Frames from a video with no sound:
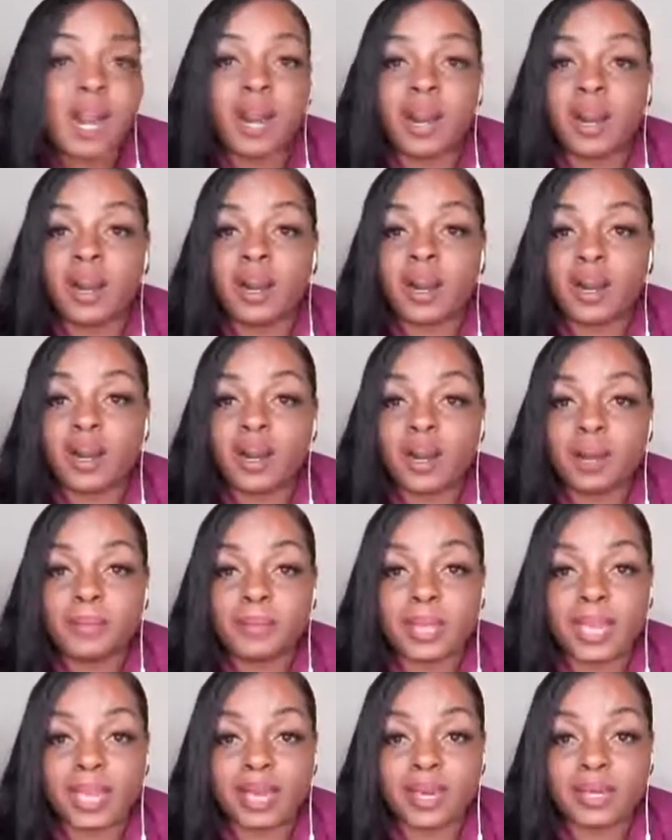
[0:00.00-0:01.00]

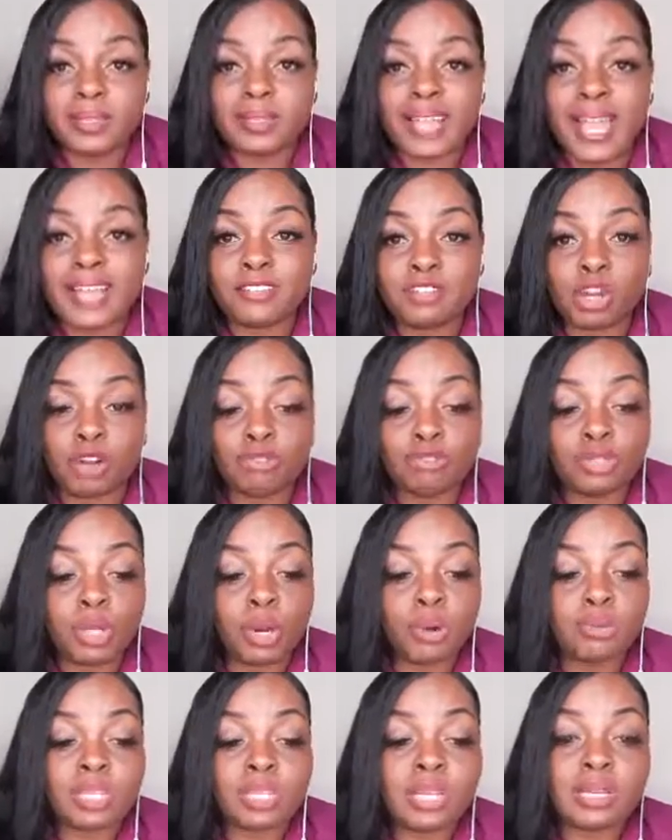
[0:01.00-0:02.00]
that don't
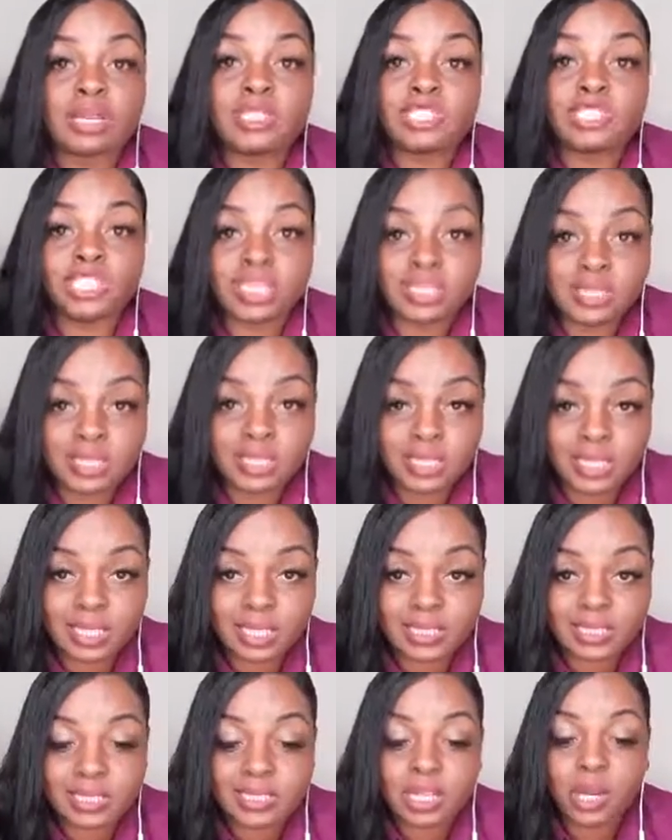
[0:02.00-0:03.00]
know the
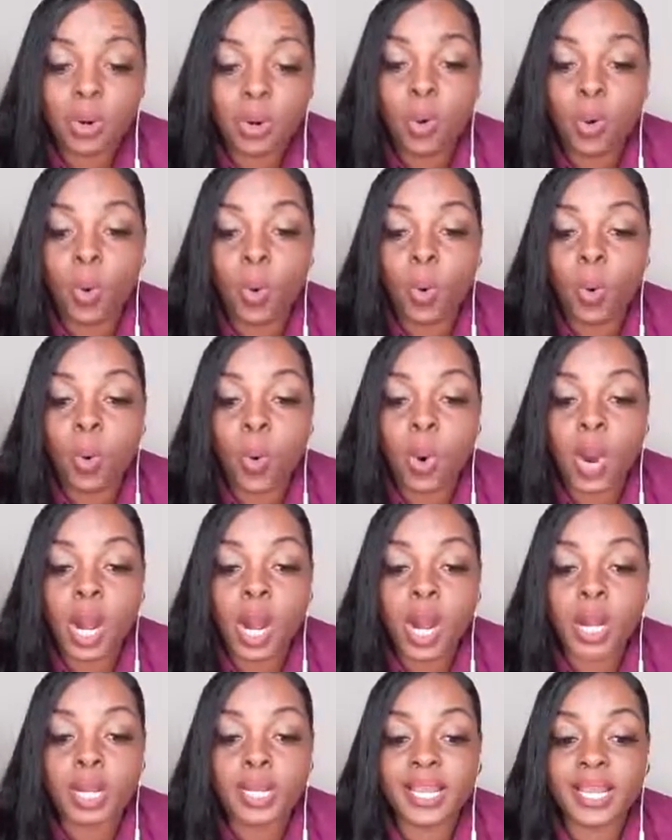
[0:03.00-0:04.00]
logistics
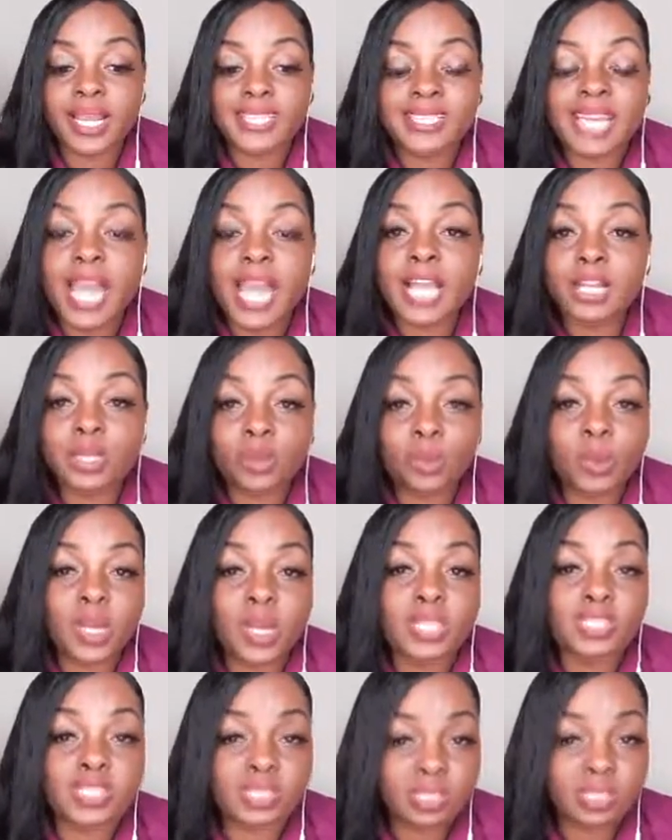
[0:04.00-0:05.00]
or exactly
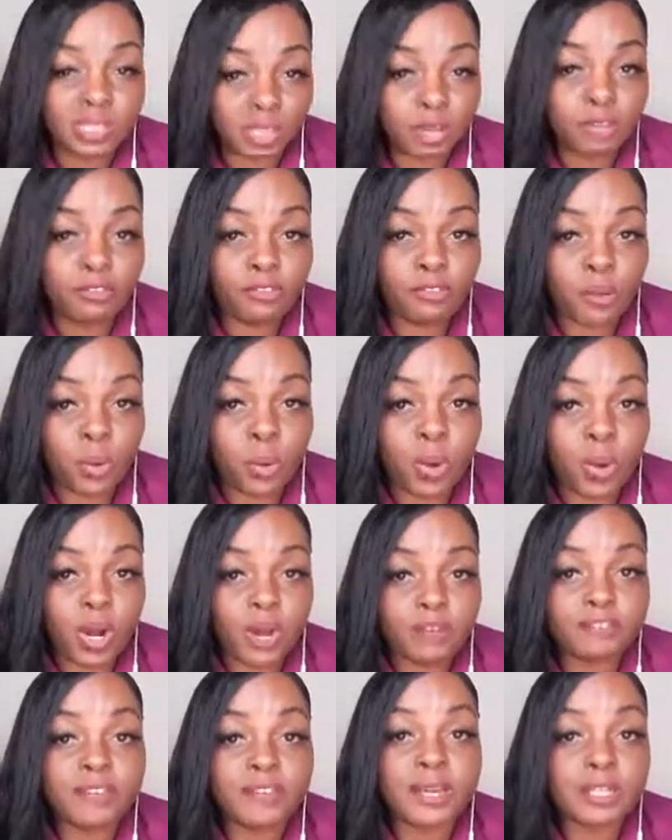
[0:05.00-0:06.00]
what to look
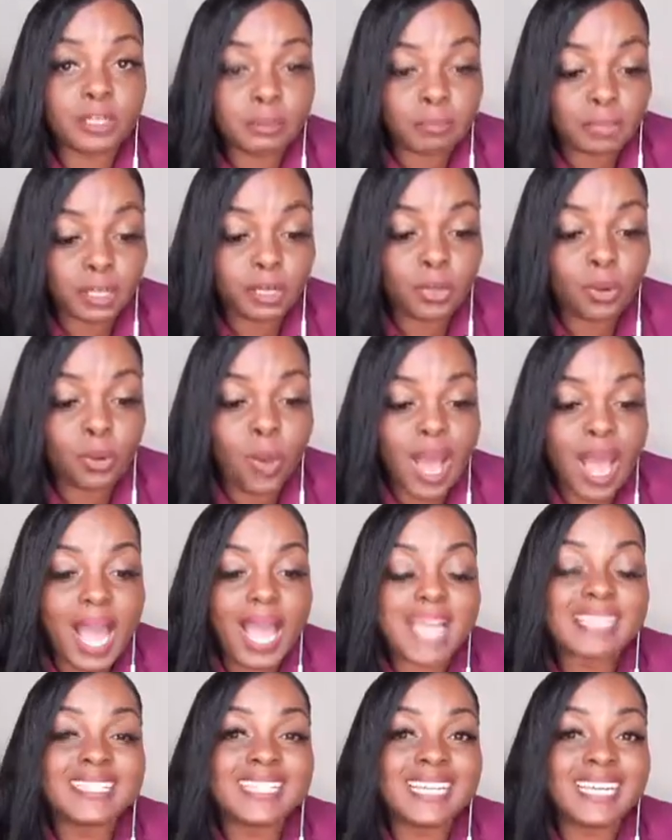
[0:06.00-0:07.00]
for fundamental
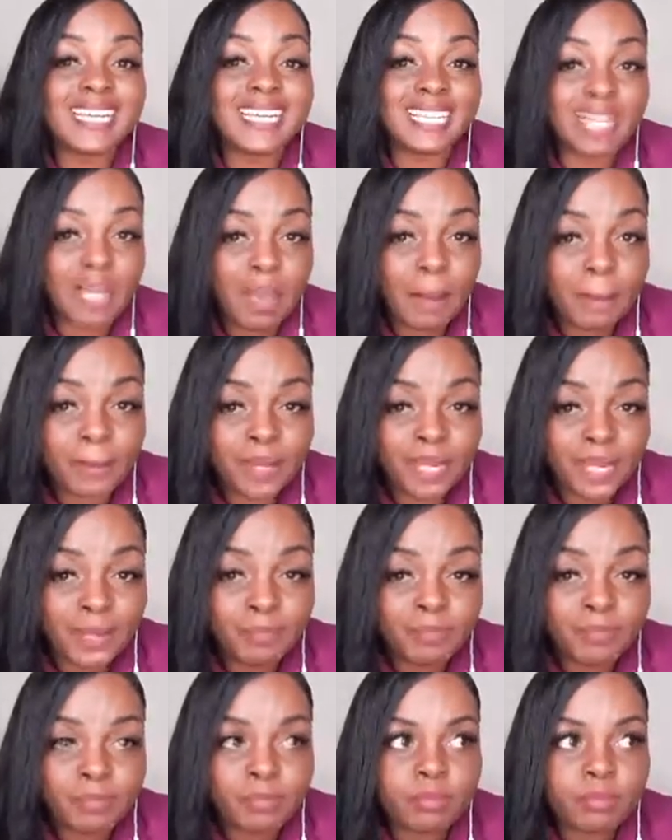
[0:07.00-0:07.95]
wise in a company.